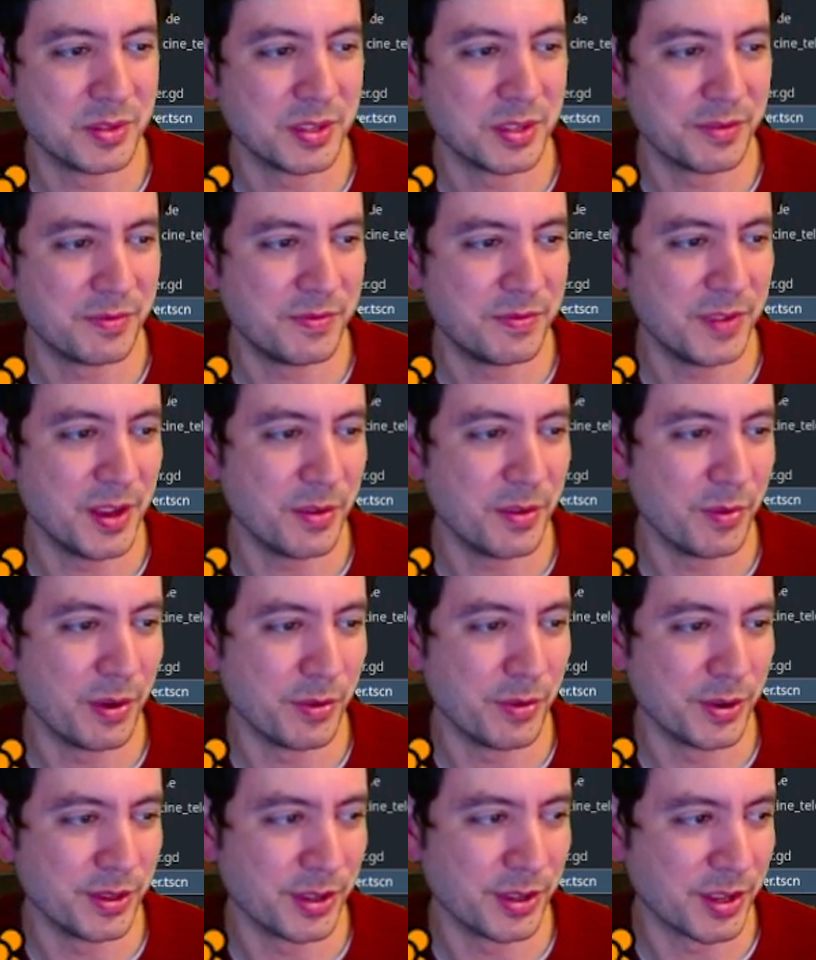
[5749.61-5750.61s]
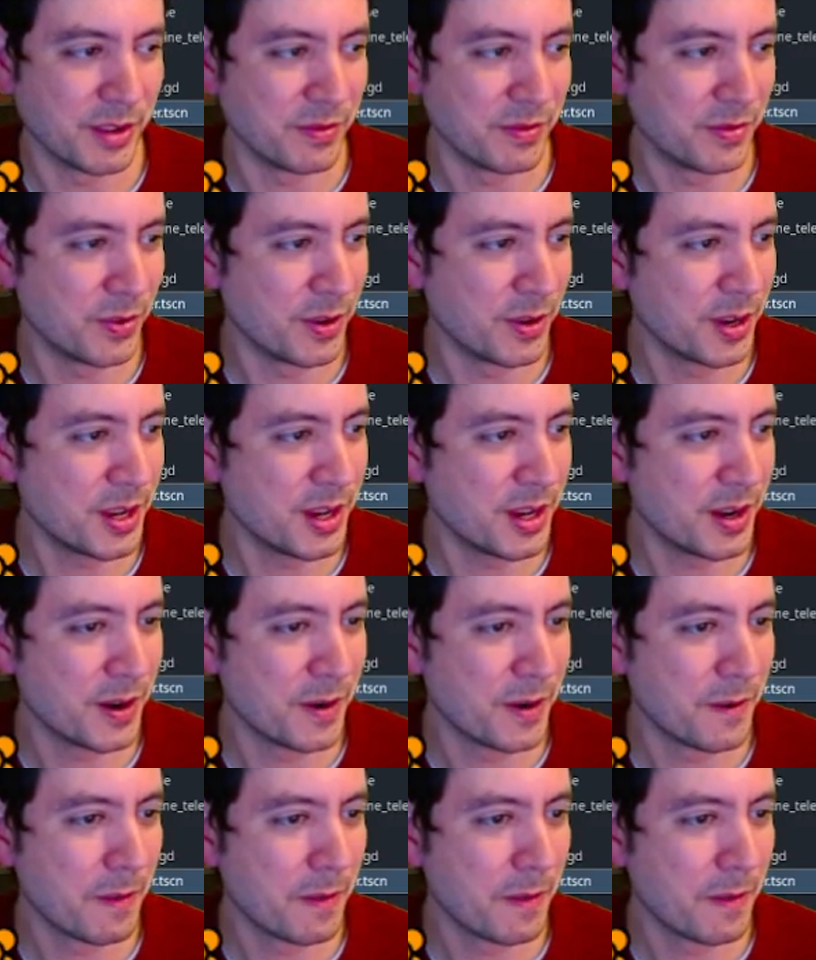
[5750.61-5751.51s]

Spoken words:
to fit what we're looking for here.